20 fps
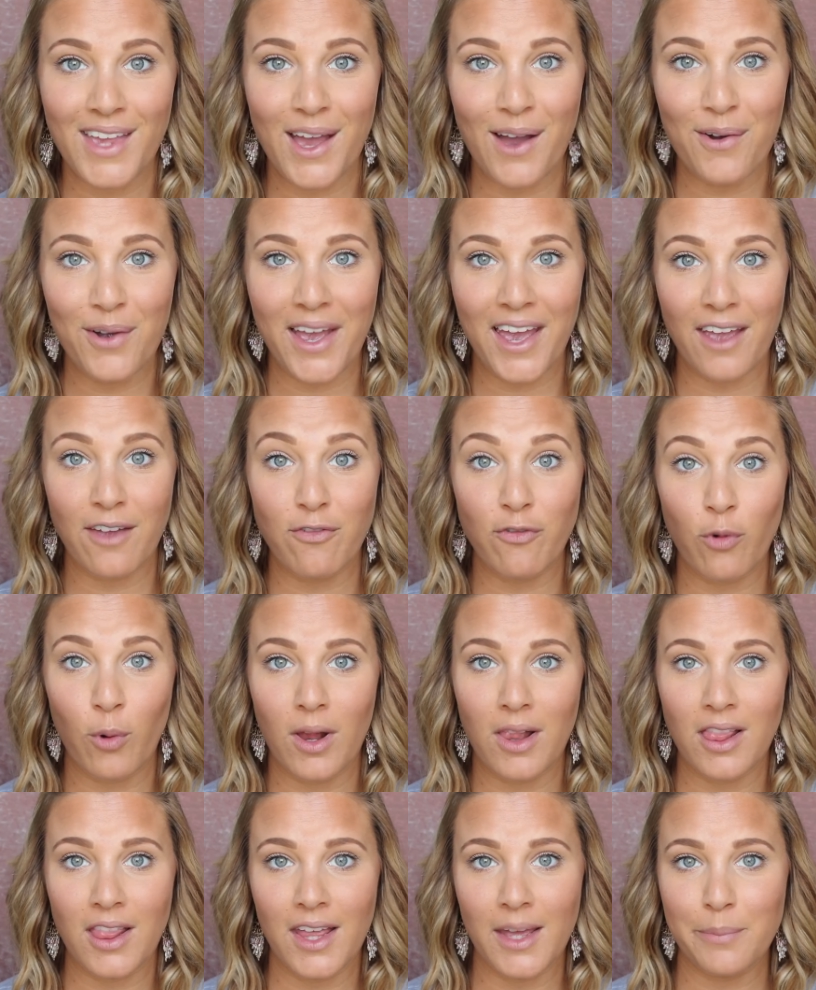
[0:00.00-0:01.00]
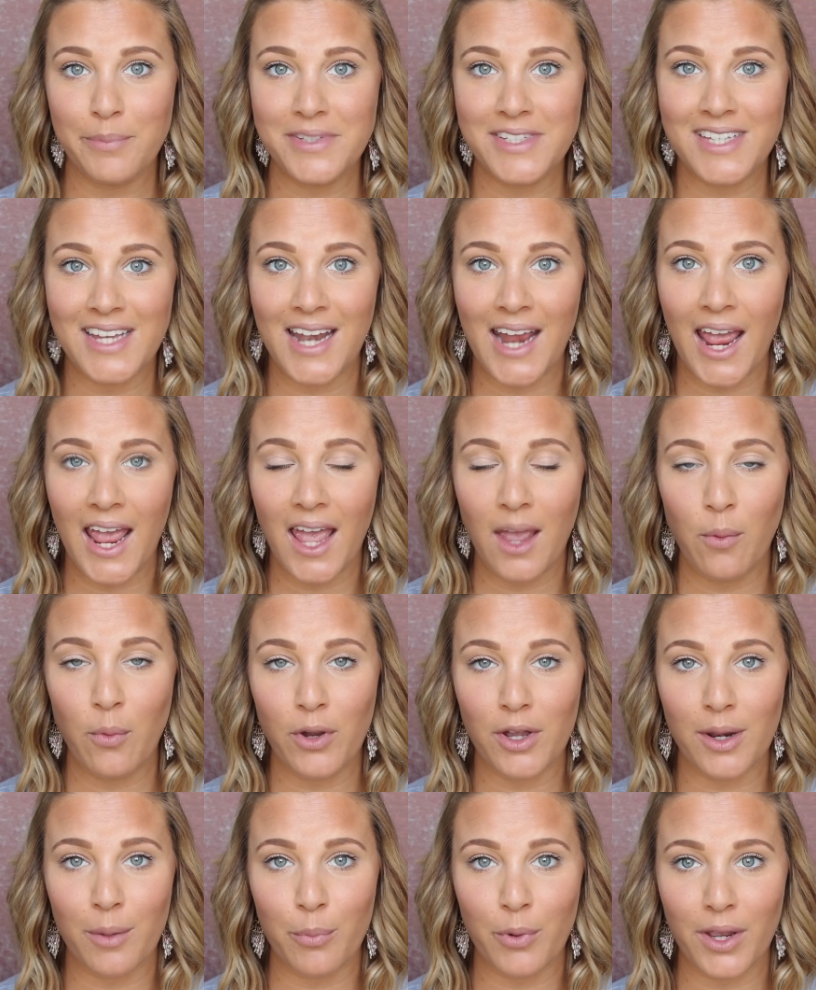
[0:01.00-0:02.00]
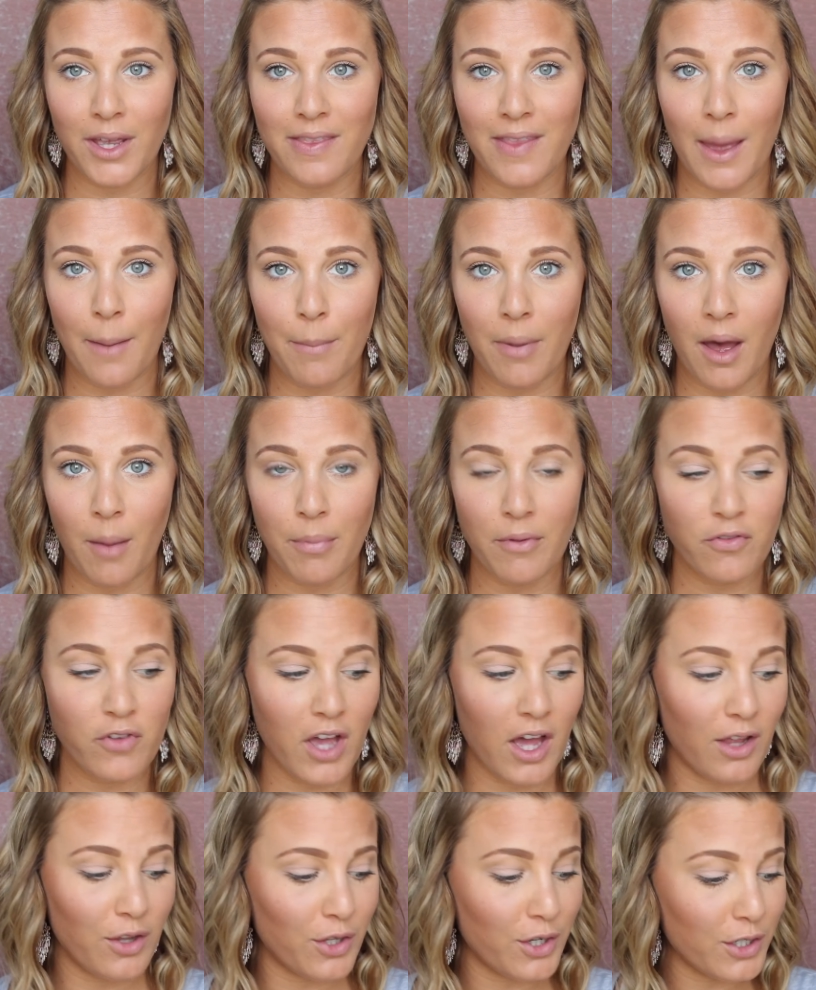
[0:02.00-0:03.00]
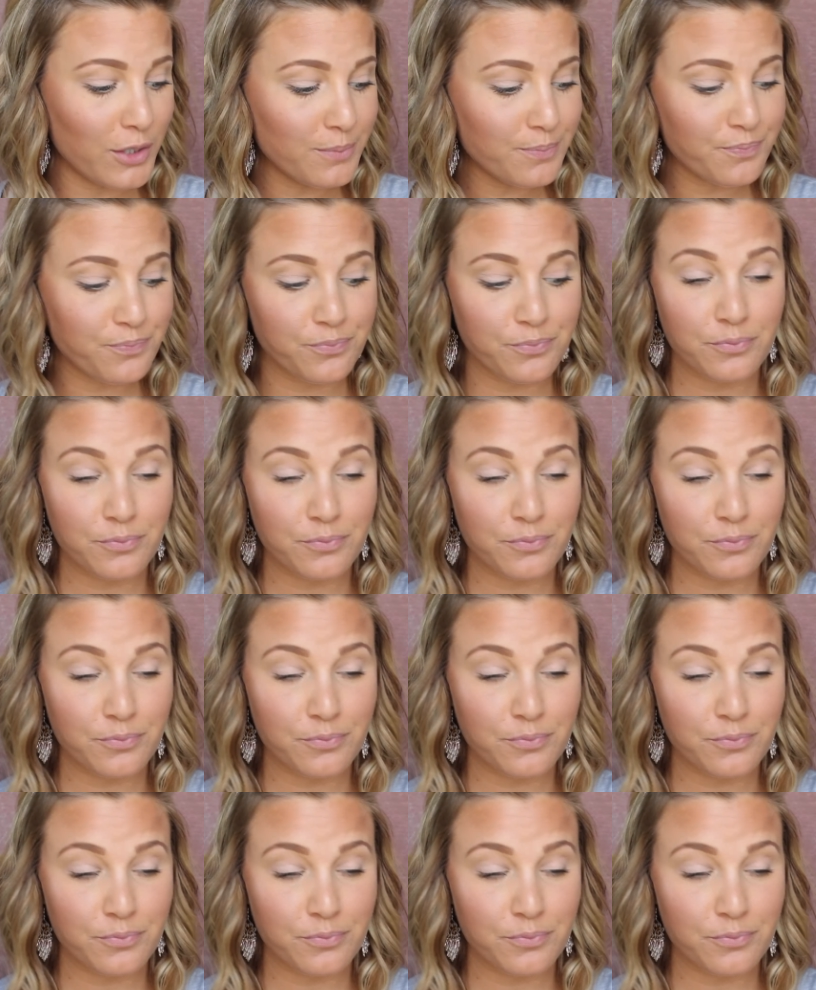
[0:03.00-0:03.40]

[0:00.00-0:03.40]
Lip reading: Okay, for lips today, we're gonna bring in that pop of color.